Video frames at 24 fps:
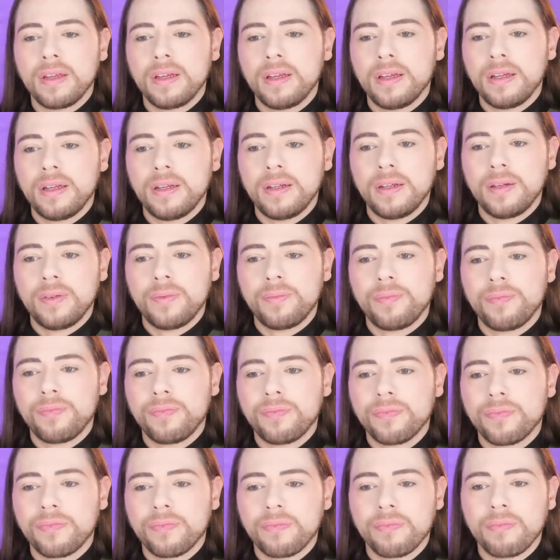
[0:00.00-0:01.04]

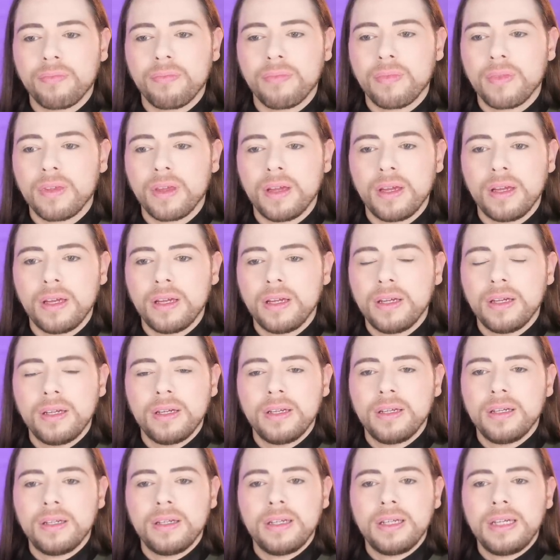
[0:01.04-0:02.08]

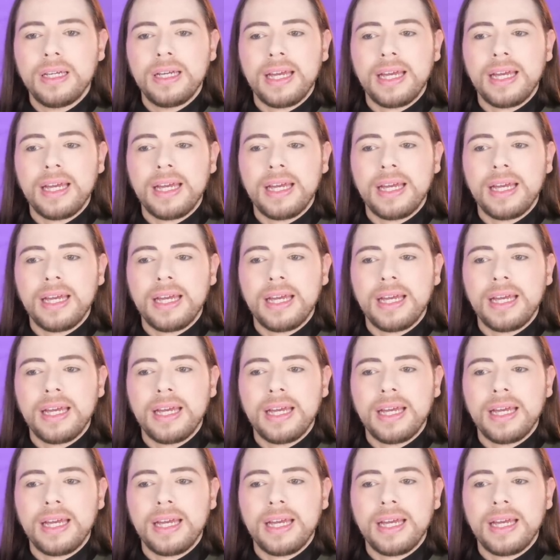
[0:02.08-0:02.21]
Nothing is said.